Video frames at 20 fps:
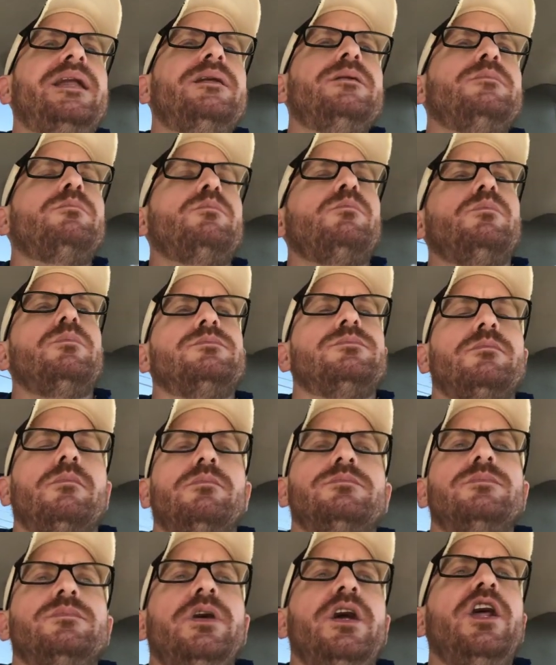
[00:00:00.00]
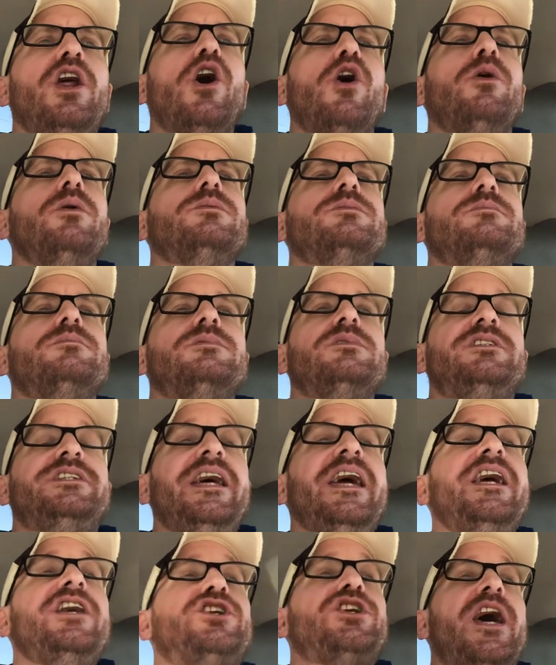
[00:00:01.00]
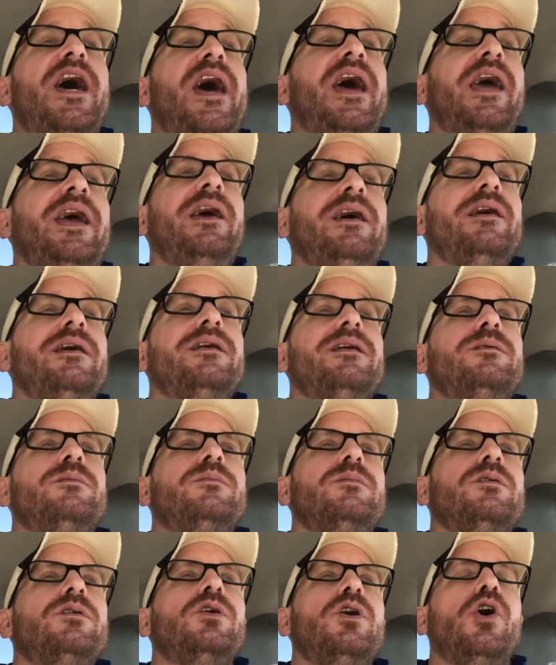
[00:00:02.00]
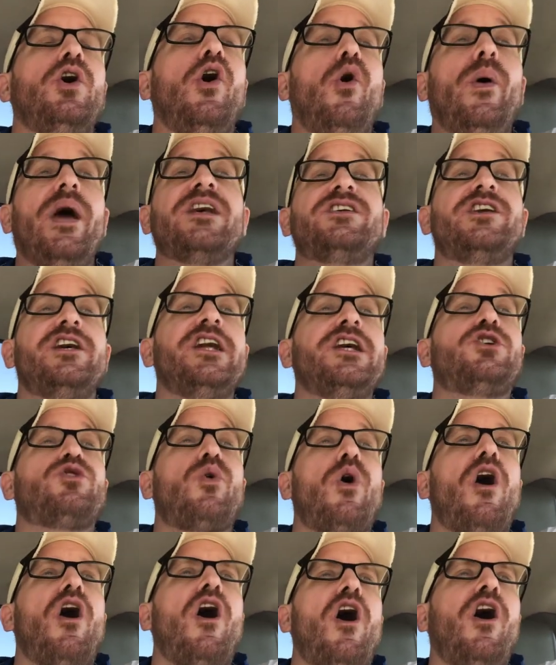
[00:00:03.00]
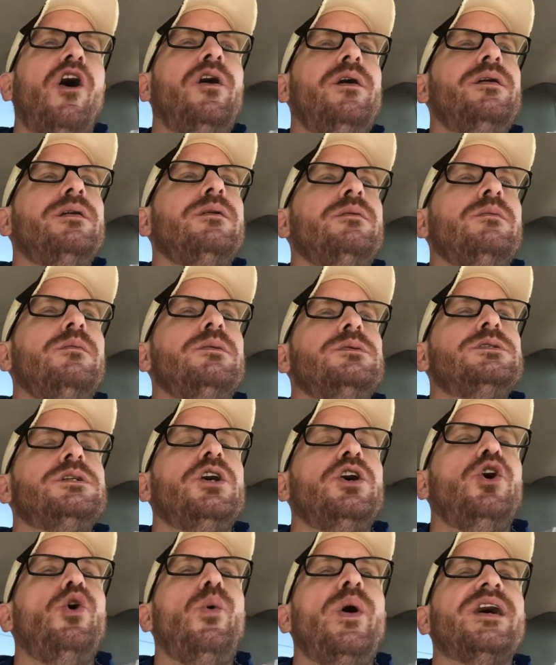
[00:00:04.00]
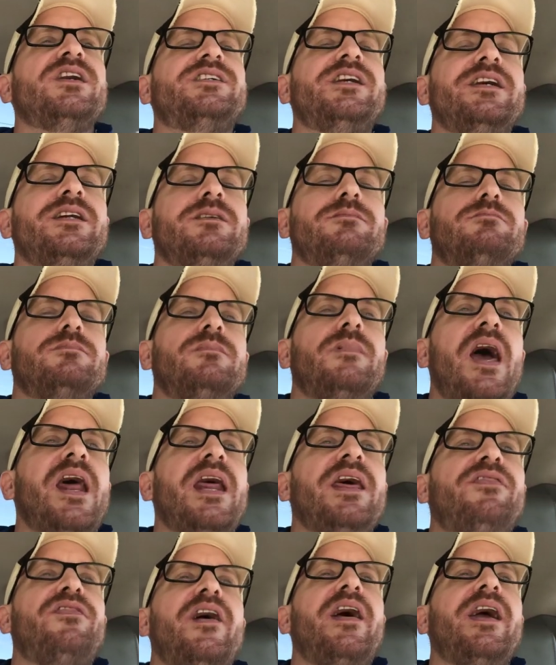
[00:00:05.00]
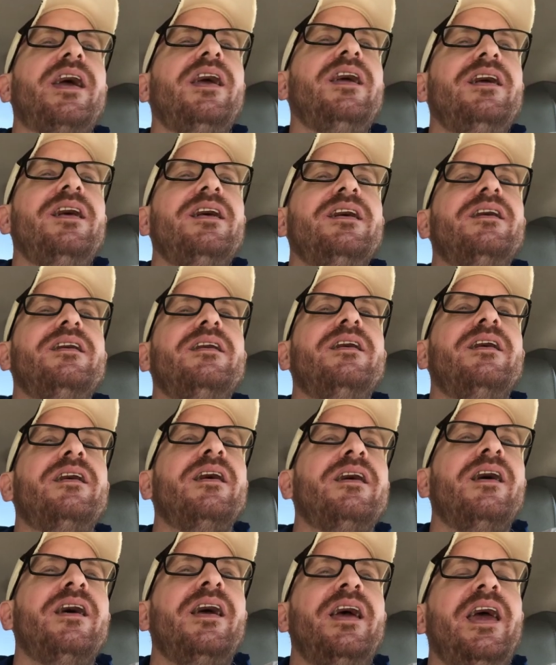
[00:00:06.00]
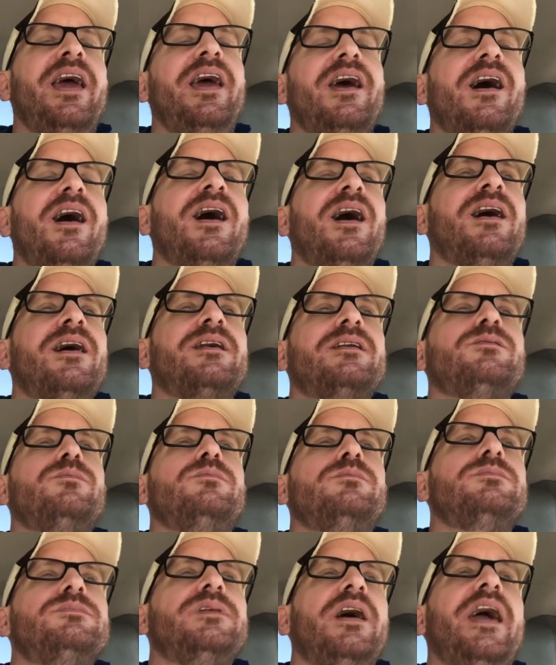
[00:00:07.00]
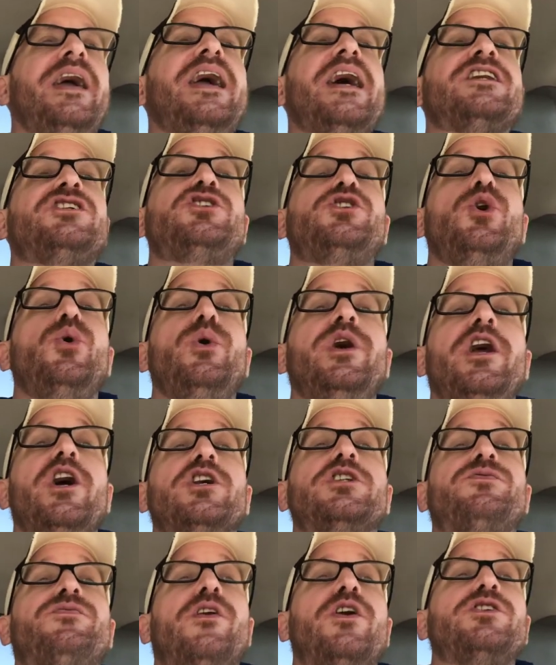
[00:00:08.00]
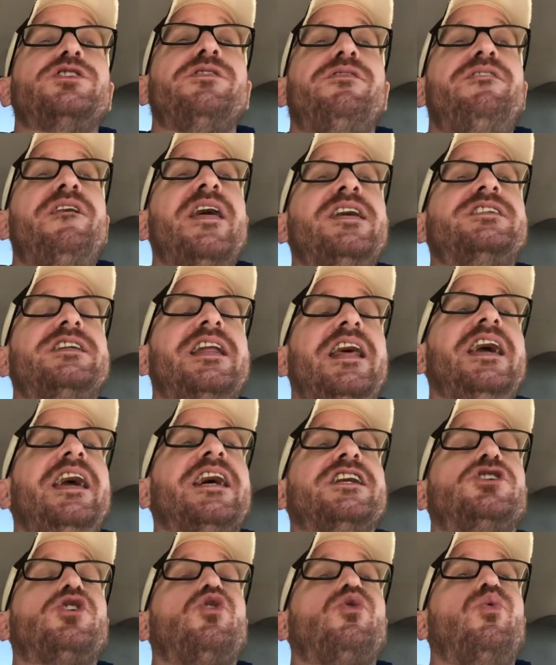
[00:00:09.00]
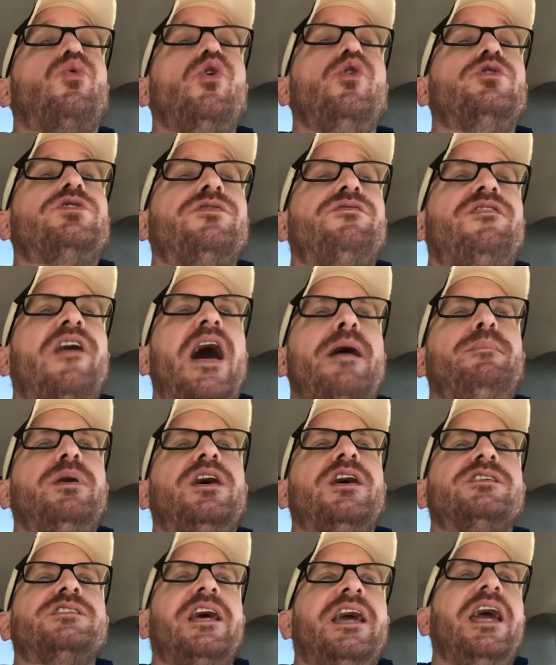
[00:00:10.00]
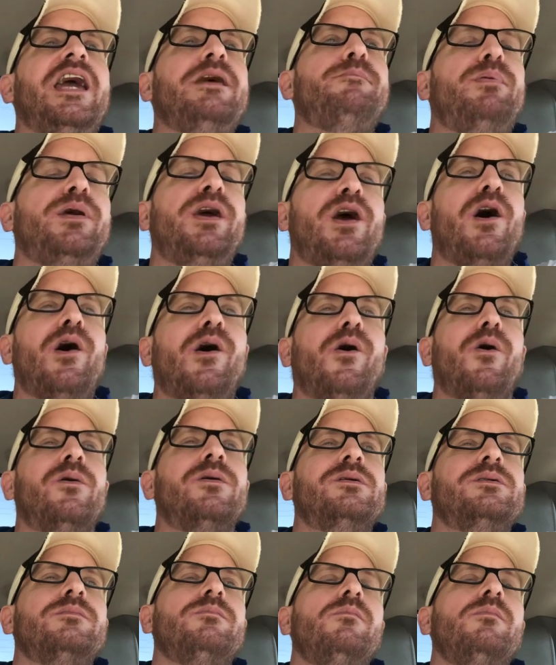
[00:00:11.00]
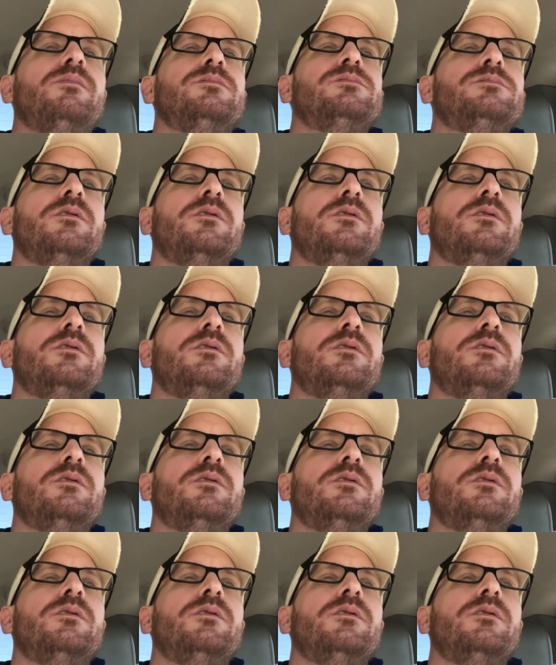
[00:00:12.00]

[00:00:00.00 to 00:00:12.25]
But TJ, who isn't a draw, who isn't anything, he gets 2 years first offense, and he gets crucified because of EPO.